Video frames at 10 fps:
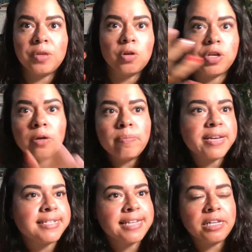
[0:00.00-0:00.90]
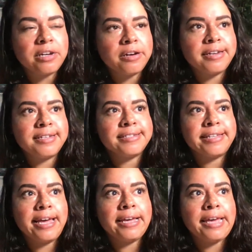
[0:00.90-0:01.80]
know, your bestseller is
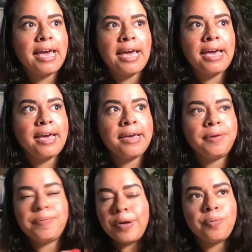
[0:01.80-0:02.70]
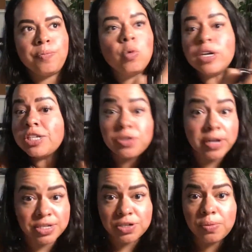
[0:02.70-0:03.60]
like a, you know,
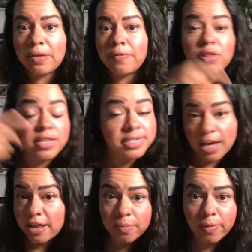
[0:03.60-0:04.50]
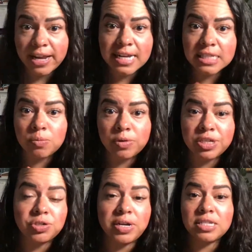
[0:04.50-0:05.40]
moisturizer or whatever. This other brand has a
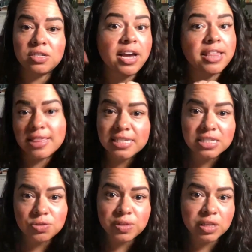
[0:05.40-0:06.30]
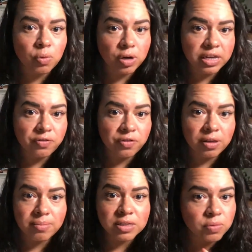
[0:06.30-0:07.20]
moisturizer and this is really working for
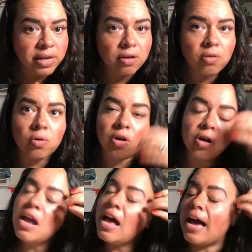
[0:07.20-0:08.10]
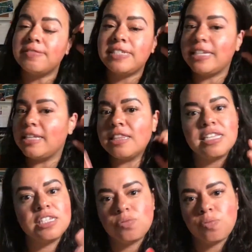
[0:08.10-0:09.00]
them as well. Or I've seen
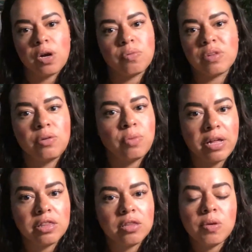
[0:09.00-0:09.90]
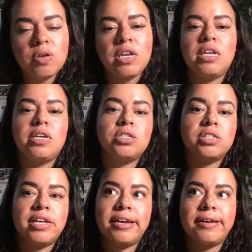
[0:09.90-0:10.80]
this work really well in the beauty niche,
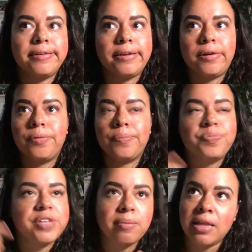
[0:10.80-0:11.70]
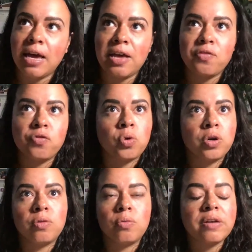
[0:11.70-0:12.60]
like, you know, Day in My Life
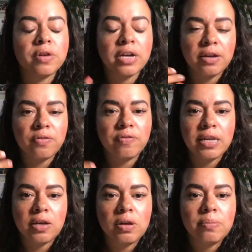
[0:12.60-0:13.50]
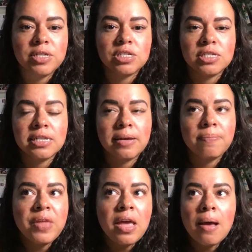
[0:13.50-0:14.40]
or whatever kind of video, and pitch it to them.
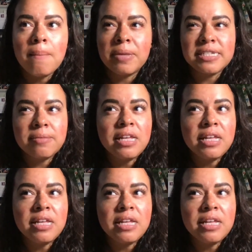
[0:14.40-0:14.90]
But something